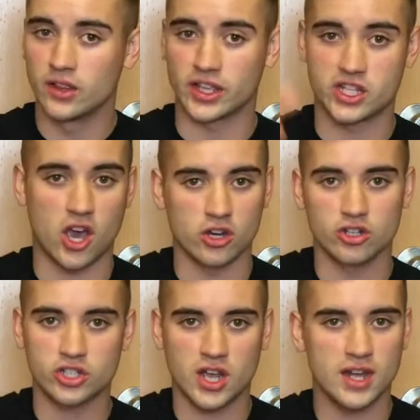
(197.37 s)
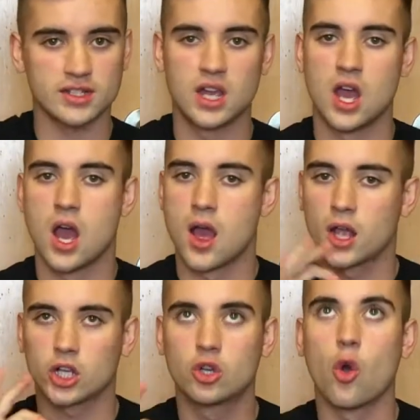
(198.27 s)
like tunnel shots,
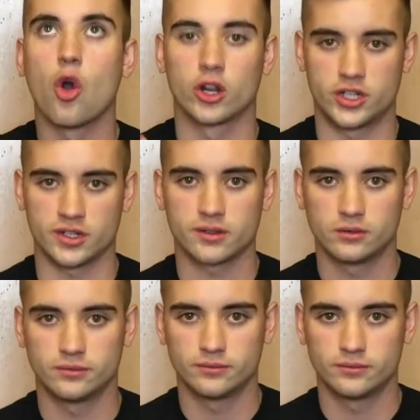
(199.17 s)
gorgeous.